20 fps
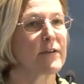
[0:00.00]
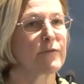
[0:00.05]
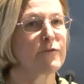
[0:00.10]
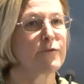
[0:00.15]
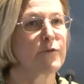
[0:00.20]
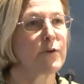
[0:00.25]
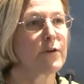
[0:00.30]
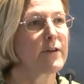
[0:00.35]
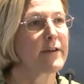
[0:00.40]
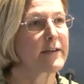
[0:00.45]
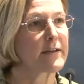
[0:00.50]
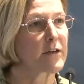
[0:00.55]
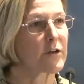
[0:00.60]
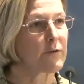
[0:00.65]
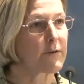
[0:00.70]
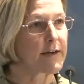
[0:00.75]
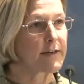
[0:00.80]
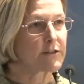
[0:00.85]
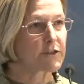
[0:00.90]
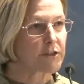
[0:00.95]
the full
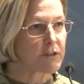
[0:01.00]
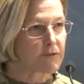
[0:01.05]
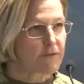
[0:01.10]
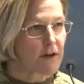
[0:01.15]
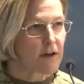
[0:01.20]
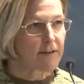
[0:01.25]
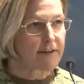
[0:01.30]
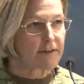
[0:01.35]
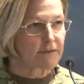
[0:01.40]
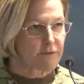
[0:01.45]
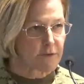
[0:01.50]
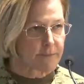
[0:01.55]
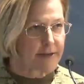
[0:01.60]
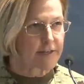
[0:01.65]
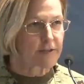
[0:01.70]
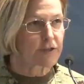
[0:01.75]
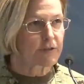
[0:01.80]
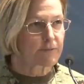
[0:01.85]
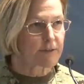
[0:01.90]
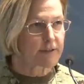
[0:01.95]
integration of all
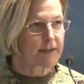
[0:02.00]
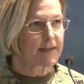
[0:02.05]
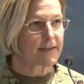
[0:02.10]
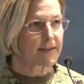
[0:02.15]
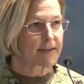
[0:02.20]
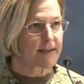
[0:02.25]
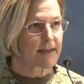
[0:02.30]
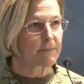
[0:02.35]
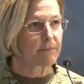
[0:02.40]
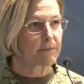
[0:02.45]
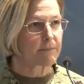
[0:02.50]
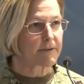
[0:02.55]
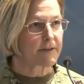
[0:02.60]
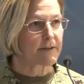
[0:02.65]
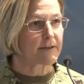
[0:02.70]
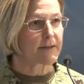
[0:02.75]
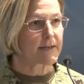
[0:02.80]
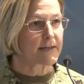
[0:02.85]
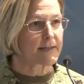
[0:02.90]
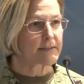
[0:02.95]
information related
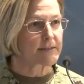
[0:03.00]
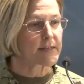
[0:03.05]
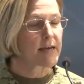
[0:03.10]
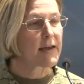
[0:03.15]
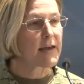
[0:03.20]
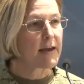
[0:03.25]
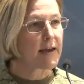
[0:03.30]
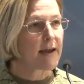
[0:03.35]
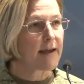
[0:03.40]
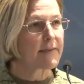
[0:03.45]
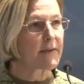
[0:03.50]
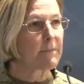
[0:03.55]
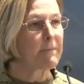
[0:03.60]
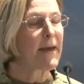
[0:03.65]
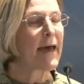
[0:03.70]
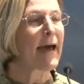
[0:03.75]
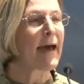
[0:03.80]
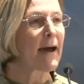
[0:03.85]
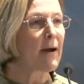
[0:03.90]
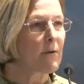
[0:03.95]
capabilities and the
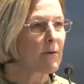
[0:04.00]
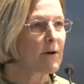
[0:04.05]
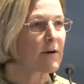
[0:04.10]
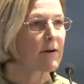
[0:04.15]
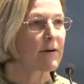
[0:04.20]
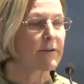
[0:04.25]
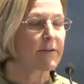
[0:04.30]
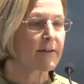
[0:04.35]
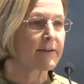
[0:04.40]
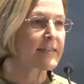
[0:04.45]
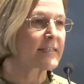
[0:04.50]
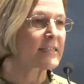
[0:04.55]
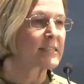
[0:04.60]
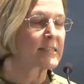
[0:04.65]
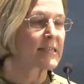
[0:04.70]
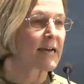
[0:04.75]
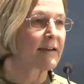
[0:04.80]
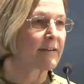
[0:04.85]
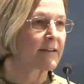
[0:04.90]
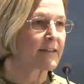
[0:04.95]
power at
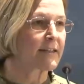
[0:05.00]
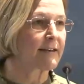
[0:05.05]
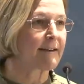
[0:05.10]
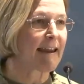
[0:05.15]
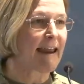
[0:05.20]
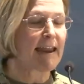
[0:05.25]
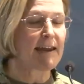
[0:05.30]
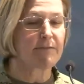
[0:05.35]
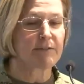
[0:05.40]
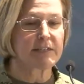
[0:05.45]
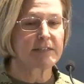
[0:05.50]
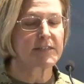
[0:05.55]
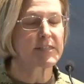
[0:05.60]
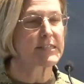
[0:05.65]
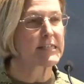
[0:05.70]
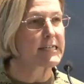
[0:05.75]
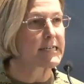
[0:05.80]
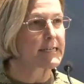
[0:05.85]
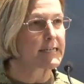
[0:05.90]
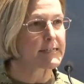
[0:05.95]
least I think the Navy
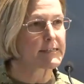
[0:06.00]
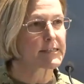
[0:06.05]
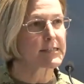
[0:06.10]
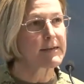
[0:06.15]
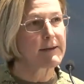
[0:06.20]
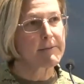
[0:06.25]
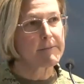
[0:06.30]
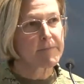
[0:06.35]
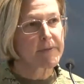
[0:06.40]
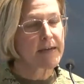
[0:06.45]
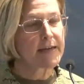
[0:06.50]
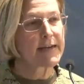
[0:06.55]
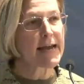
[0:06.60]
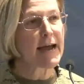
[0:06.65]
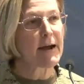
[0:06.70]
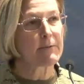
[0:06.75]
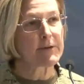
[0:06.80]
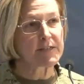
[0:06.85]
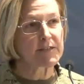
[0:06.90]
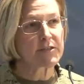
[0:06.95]
sees and
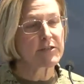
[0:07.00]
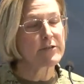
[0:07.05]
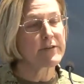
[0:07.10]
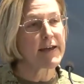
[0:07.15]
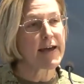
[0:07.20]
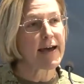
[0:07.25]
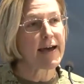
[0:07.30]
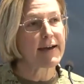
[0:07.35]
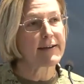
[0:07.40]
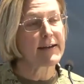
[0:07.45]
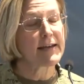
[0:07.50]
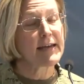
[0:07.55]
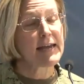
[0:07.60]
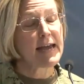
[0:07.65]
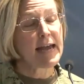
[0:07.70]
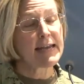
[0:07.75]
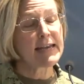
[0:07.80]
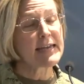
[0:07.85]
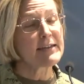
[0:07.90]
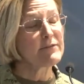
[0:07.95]
how we do that.
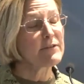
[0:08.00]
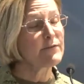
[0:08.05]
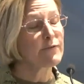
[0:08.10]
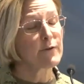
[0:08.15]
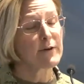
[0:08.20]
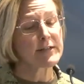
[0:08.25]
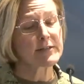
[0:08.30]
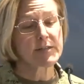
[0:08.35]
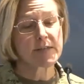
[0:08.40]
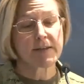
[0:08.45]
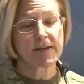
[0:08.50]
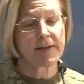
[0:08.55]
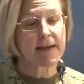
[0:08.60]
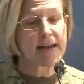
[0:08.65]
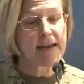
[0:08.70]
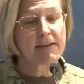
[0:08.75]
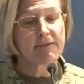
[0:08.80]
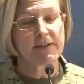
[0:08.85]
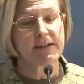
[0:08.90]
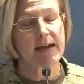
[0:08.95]
And even for us in the
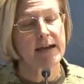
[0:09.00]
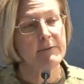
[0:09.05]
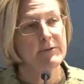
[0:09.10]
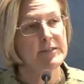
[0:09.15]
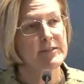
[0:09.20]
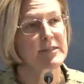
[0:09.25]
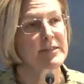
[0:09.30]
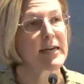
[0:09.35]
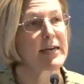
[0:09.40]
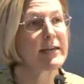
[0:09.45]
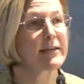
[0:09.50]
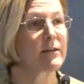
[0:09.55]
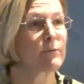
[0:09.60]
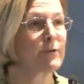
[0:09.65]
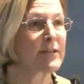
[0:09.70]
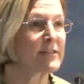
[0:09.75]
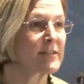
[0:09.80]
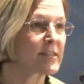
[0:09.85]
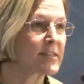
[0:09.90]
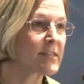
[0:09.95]
Navy, I would say that
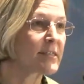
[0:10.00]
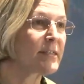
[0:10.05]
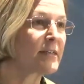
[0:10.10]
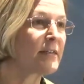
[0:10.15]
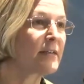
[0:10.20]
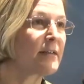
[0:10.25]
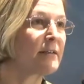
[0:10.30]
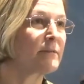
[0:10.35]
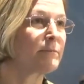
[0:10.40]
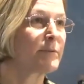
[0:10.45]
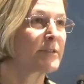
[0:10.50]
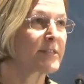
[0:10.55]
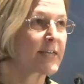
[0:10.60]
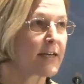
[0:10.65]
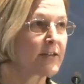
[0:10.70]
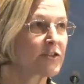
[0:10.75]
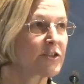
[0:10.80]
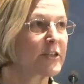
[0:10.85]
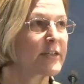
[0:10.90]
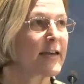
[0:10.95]
we still
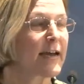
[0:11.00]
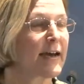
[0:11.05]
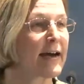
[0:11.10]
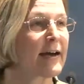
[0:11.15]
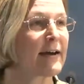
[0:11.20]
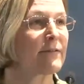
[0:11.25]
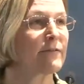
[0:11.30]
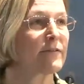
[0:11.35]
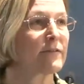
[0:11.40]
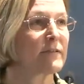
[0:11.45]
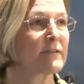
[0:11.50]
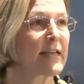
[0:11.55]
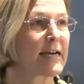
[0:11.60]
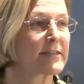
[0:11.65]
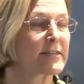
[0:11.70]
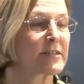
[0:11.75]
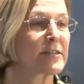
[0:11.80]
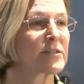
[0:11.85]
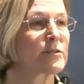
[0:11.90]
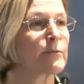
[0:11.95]
potentially have
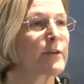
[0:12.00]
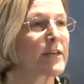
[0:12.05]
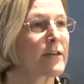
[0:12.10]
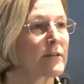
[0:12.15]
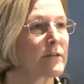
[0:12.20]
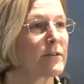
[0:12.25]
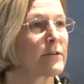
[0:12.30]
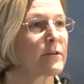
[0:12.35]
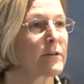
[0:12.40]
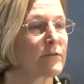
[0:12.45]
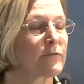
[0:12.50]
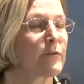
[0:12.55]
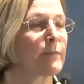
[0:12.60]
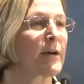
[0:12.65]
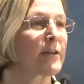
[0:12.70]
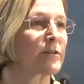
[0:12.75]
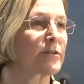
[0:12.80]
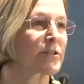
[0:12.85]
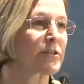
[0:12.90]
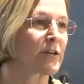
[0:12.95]
lessons we could learn from
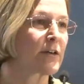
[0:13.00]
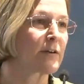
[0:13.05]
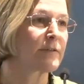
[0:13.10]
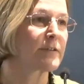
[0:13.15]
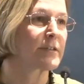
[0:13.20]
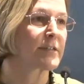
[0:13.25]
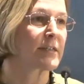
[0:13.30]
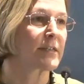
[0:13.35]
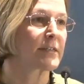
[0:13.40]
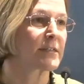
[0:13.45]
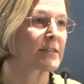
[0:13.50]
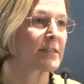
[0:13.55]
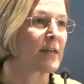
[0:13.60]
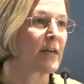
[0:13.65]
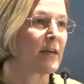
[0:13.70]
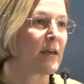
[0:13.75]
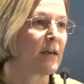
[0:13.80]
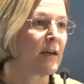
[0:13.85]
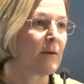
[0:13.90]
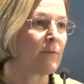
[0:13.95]
other services,
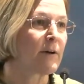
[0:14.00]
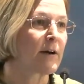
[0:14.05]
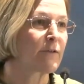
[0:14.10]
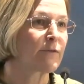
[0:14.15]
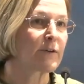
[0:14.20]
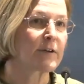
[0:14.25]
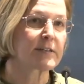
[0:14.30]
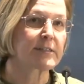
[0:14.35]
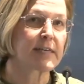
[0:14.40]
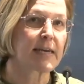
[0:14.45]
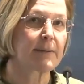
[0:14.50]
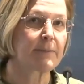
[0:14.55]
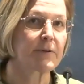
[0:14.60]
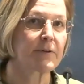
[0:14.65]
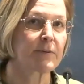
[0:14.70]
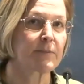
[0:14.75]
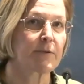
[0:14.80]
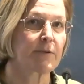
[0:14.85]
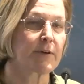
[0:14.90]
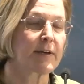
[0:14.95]
where, for example,
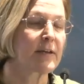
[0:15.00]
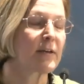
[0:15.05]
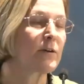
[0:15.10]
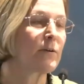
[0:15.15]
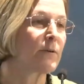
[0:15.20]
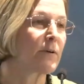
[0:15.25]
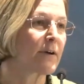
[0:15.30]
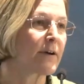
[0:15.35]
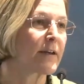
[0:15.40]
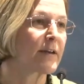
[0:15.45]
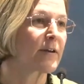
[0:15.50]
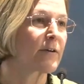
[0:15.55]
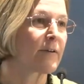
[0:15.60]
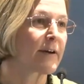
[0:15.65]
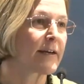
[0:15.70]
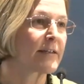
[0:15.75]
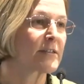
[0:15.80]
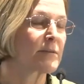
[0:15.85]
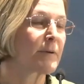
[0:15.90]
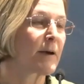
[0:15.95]
the Marine Corps
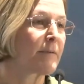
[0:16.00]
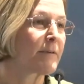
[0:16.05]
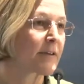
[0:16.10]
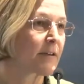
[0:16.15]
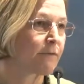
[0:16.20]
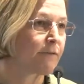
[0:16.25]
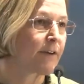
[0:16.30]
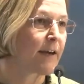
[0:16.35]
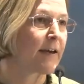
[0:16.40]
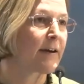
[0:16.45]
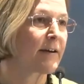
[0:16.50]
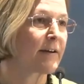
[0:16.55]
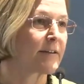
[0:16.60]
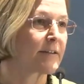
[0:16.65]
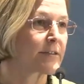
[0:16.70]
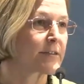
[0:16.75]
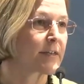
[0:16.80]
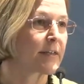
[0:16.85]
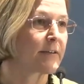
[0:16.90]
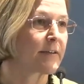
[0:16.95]
integrates public
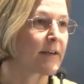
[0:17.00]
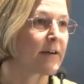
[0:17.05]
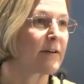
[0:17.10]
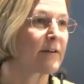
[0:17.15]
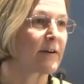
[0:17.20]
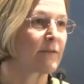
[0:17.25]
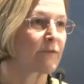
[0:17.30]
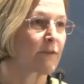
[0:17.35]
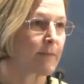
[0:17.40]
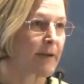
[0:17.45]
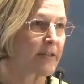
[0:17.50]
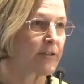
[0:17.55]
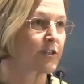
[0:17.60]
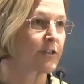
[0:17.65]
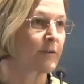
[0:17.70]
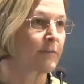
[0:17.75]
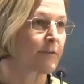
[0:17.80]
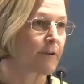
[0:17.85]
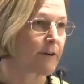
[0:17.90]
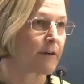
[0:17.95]
affairs in their
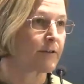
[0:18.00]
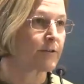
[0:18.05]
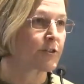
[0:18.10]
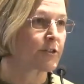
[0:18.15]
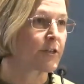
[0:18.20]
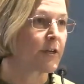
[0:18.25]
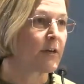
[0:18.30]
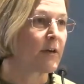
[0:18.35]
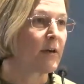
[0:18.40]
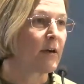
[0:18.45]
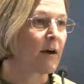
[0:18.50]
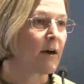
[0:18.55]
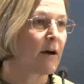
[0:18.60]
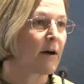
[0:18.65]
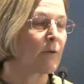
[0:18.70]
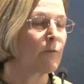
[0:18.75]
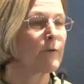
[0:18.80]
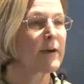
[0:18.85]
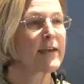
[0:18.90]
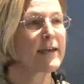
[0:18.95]
information approach.
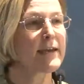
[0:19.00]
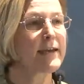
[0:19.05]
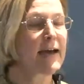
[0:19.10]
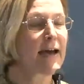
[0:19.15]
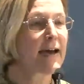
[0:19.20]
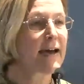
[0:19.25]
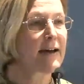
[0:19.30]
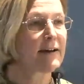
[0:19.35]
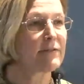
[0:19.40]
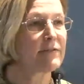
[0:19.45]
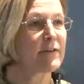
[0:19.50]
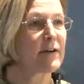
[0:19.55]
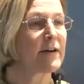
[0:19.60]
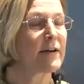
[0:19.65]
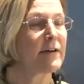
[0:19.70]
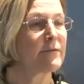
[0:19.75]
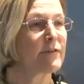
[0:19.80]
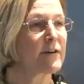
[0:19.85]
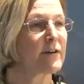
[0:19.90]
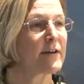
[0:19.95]
Uh, we have
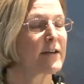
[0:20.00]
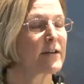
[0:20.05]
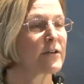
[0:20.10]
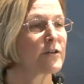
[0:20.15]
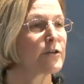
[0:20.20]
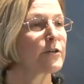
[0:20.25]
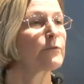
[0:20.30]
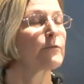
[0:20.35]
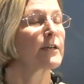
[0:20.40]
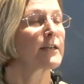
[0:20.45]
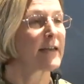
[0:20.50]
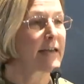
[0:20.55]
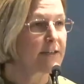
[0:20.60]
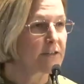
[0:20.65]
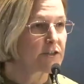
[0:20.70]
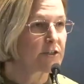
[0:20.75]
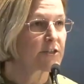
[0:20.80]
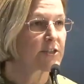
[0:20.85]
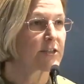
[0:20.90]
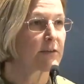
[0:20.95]
a very good
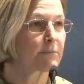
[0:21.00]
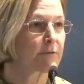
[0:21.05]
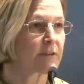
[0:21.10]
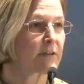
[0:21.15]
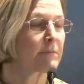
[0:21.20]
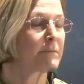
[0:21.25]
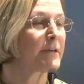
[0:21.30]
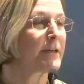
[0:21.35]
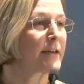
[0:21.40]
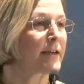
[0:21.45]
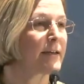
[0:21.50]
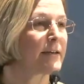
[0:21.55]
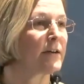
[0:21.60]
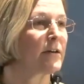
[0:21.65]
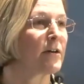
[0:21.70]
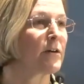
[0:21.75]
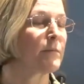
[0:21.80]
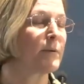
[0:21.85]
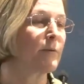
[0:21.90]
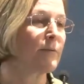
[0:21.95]
relationship with the
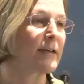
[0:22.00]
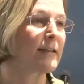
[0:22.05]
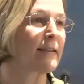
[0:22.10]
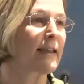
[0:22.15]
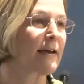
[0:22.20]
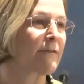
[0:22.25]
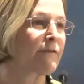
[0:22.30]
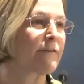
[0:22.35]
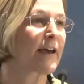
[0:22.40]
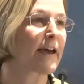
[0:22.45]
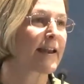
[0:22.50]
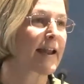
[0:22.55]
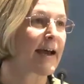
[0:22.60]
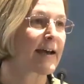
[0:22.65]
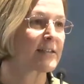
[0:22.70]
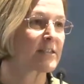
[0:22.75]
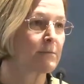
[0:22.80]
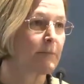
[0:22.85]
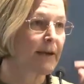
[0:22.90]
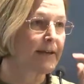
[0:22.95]
PAO, but we left that
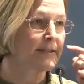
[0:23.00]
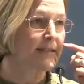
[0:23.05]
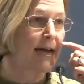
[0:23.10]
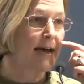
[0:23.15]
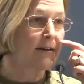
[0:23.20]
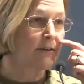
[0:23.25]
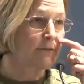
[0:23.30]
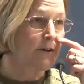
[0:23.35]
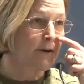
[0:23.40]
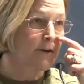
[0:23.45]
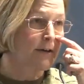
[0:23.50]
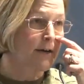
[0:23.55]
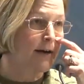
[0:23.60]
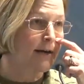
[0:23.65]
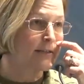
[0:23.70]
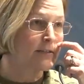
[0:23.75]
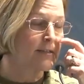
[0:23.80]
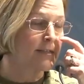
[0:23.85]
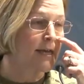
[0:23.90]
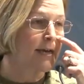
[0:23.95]
aspect out of our
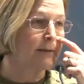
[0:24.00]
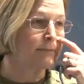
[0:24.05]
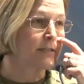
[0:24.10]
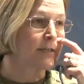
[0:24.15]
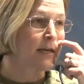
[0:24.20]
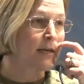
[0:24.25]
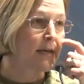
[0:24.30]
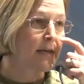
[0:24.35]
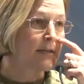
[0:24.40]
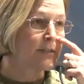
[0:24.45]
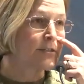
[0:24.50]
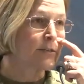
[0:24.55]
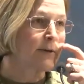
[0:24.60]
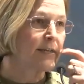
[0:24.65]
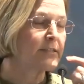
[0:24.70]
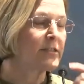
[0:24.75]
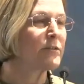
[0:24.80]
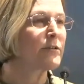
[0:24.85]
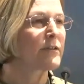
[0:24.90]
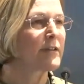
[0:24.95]
concept. So
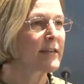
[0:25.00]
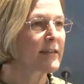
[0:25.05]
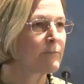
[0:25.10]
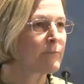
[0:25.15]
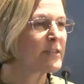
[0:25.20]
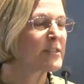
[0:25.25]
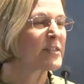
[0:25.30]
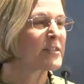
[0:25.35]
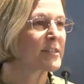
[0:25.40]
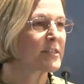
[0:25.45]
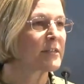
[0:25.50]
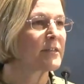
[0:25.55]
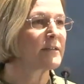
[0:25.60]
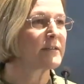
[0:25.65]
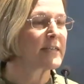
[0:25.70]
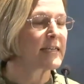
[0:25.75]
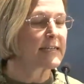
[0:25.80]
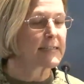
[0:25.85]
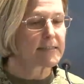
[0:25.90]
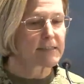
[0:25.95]
I do think we still
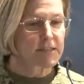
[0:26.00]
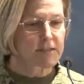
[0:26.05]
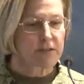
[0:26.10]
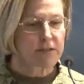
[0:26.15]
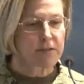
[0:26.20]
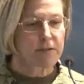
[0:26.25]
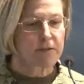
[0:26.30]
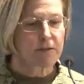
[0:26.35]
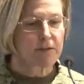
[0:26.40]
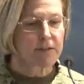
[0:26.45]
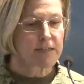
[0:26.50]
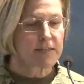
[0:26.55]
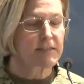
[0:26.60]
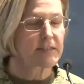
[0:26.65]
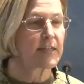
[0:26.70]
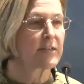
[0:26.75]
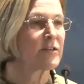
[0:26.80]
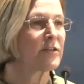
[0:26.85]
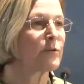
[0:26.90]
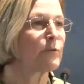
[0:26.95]
need to
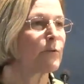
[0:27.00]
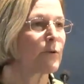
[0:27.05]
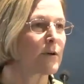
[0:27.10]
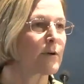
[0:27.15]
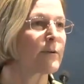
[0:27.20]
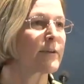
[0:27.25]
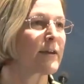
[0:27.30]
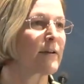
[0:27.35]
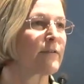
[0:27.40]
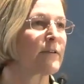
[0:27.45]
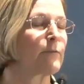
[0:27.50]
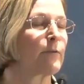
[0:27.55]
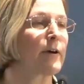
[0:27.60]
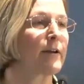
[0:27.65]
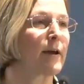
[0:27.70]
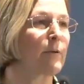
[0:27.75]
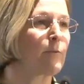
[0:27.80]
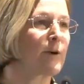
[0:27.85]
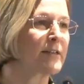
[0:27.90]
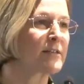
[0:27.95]
continue to work with
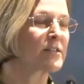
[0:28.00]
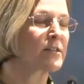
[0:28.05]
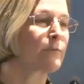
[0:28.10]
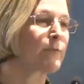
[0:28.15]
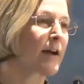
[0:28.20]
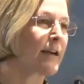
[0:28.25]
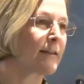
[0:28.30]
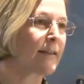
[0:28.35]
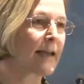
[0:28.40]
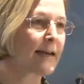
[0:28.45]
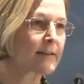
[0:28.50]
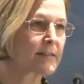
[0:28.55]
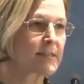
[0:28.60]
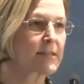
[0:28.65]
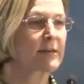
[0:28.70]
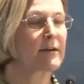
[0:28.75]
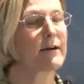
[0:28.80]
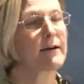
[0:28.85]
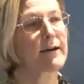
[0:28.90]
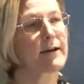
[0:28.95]
everyone on what's the right
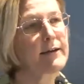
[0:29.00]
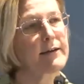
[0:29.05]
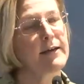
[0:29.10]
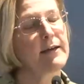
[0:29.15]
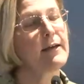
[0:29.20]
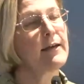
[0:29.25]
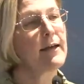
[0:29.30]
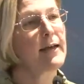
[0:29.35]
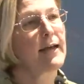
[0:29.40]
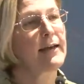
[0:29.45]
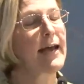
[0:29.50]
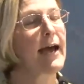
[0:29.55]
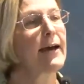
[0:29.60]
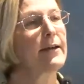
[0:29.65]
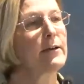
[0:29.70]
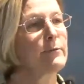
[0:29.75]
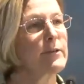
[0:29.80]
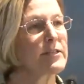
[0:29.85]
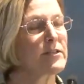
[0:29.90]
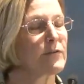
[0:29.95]
lexicon and
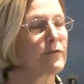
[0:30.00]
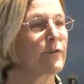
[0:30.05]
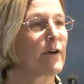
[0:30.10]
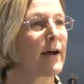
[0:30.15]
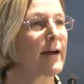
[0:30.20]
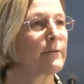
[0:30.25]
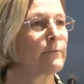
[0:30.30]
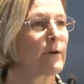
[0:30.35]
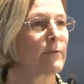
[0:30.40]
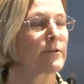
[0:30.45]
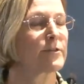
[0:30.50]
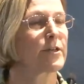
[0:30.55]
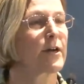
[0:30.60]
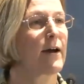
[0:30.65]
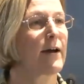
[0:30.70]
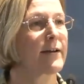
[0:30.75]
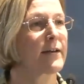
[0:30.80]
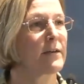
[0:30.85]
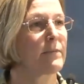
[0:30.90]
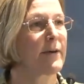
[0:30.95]
how do we define what we're
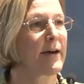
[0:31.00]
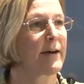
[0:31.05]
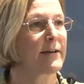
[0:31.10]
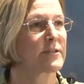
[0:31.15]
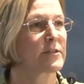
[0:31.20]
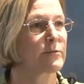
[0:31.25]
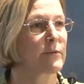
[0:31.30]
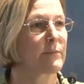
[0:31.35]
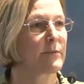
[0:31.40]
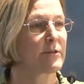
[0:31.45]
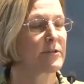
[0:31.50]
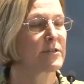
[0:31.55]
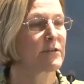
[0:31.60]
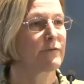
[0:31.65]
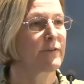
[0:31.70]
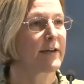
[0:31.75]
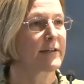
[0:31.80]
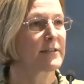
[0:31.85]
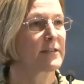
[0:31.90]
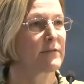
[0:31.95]
talking about so we're most
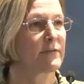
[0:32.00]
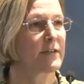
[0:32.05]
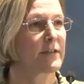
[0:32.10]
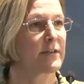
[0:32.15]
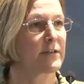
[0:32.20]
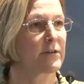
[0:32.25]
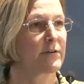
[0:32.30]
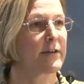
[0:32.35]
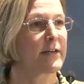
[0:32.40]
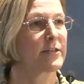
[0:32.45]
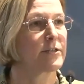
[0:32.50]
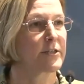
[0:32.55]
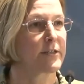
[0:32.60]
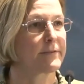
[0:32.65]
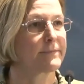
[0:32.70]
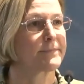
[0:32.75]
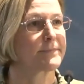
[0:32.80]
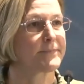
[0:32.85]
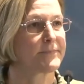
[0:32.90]
effective in integration.